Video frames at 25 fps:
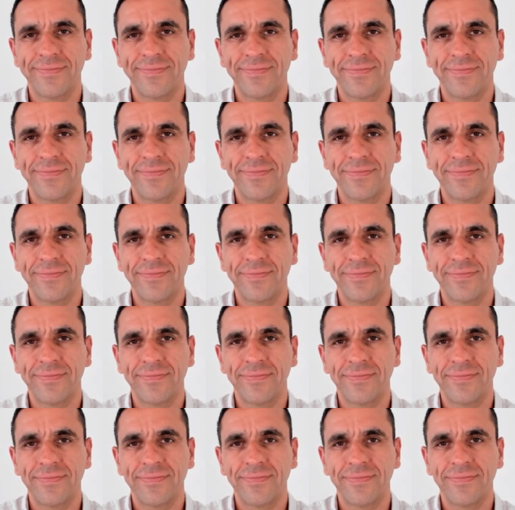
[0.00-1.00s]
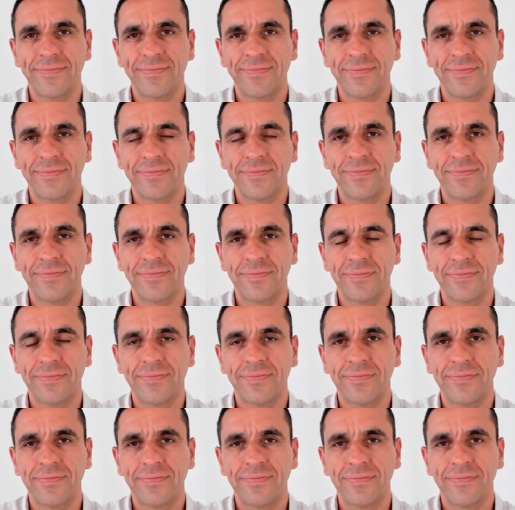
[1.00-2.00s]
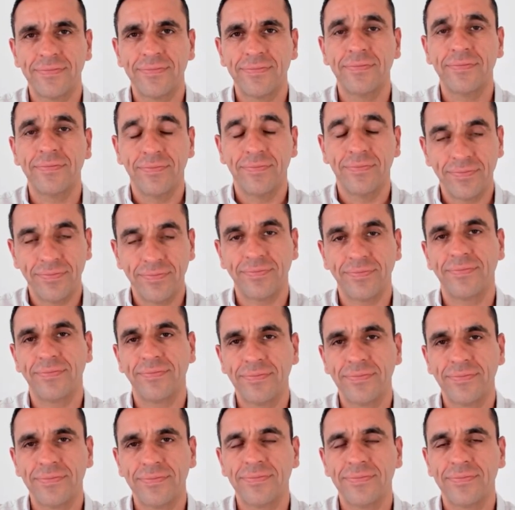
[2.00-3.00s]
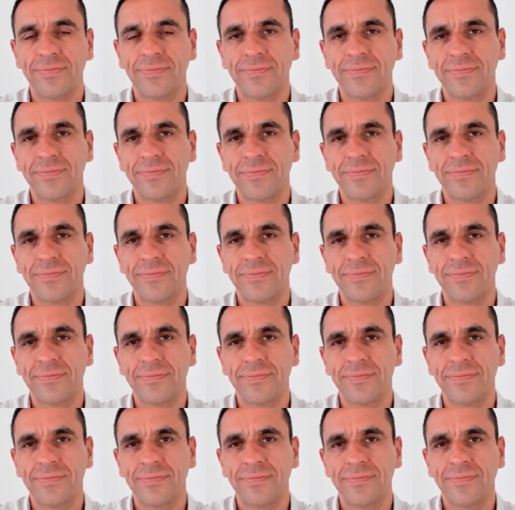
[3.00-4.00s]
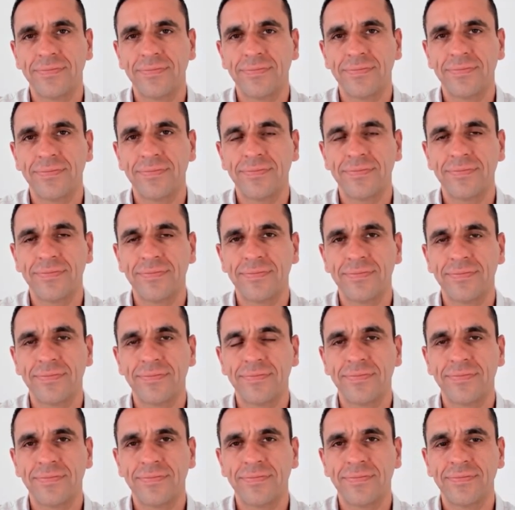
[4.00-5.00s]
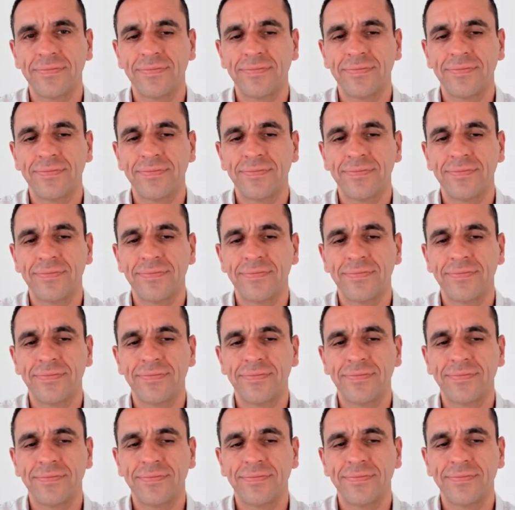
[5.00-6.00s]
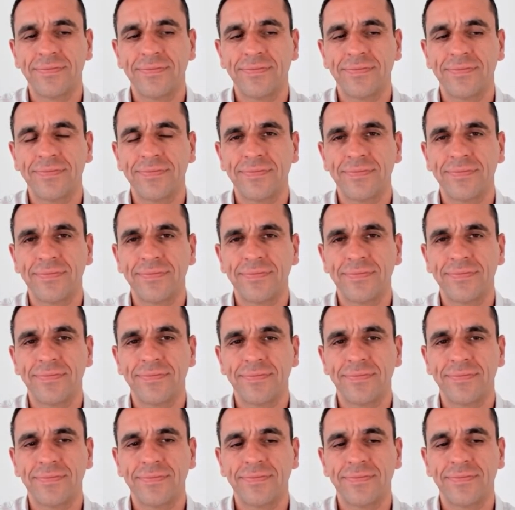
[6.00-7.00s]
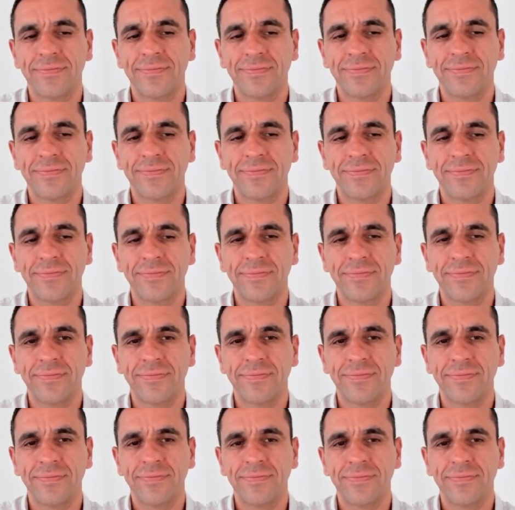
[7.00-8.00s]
The person shown says nothing.